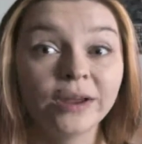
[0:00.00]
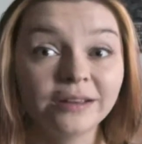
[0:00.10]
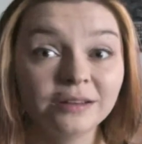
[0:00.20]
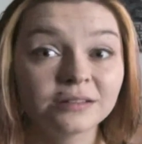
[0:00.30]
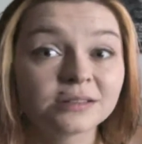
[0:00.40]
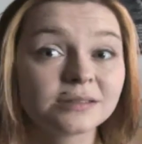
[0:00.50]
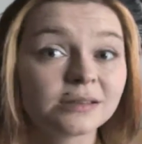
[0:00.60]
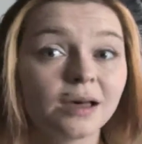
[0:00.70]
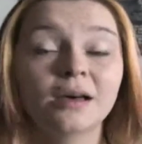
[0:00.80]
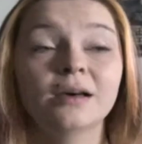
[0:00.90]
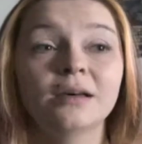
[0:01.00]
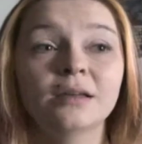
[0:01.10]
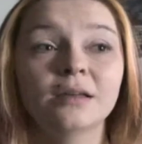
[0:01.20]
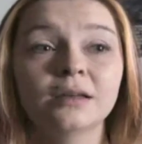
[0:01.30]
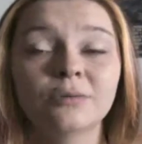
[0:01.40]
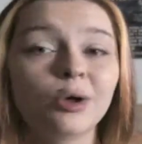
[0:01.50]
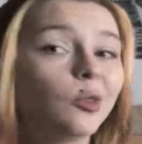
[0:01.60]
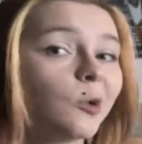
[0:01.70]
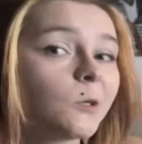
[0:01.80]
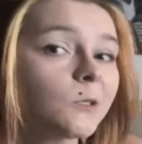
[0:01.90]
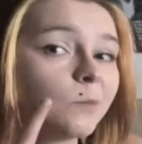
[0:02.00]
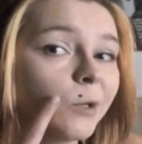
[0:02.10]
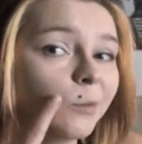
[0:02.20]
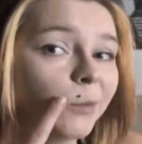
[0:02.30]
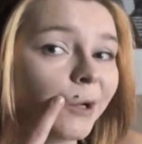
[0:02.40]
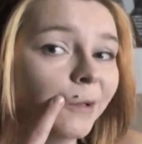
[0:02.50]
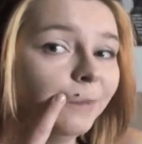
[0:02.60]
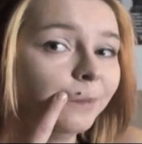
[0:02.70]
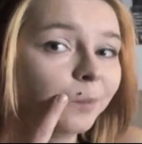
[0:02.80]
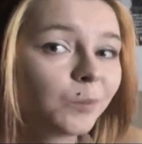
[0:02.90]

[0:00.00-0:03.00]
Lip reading: what else? Well, there's my new mod.